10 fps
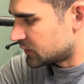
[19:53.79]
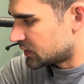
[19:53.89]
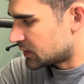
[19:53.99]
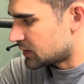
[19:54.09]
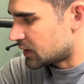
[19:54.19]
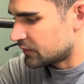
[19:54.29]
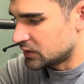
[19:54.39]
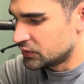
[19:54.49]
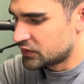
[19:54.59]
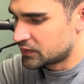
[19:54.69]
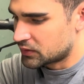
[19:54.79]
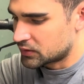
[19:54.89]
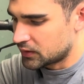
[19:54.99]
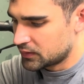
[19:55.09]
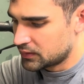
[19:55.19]
whether I will use it or
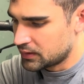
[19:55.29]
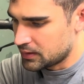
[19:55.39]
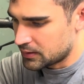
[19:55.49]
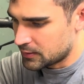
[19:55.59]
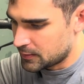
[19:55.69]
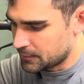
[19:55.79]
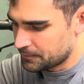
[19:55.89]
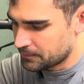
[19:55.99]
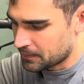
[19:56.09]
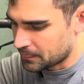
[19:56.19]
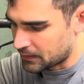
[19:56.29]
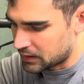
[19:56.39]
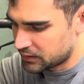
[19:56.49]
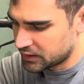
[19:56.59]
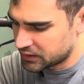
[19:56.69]
not.
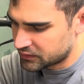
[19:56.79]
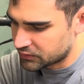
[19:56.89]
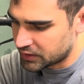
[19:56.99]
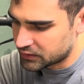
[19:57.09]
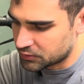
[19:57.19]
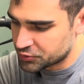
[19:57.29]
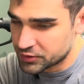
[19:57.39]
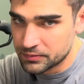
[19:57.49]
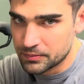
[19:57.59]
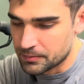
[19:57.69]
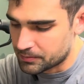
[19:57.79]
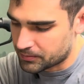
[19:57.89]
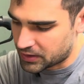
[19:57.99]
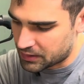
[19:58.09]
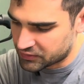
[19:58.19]
I think it's a great option.
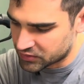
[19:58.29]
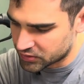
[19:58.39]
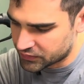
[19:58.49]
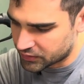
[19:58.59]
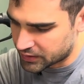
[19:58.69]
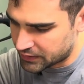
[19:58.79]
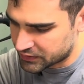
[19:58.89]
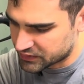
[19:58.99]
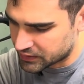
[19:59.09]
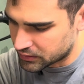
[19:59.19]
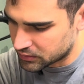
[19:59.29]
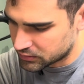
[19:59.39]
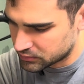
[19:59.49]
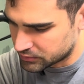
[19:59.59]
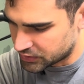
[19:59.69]
perhaps not for every
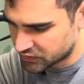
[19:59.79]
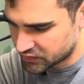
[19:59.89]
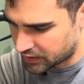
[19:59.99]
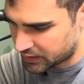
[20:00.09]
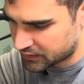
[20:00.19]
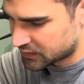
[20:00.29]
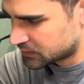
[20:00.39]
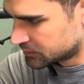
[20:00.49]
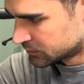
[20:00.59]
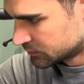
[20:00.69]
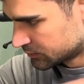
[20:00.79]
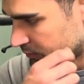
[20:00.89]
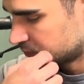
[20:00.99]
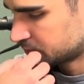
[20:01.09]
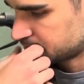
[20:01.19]
single use case,
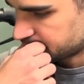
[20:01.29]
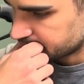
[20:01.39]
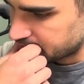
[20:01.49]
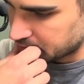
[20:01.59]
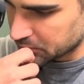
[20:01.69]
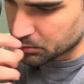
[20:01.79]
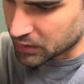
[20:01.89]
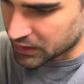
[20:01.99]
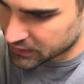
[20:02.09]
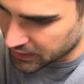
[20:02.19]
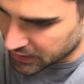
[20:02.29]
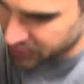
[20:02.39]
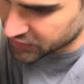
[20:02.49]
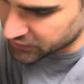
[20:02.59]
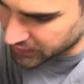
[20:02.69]
but I
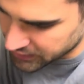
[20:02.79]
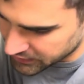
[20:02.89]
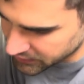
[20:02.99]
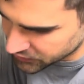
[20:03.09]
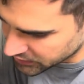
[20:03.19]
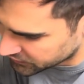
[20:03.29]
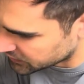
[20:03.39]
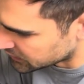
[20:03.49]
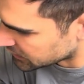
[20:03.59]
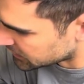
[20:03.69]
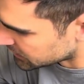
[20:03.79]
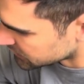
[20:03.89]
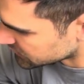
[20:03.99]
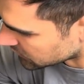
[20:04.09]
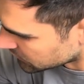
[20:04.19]
just find that it's really fitting here.
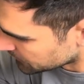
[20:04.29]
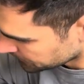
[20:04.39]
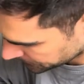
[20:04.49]
So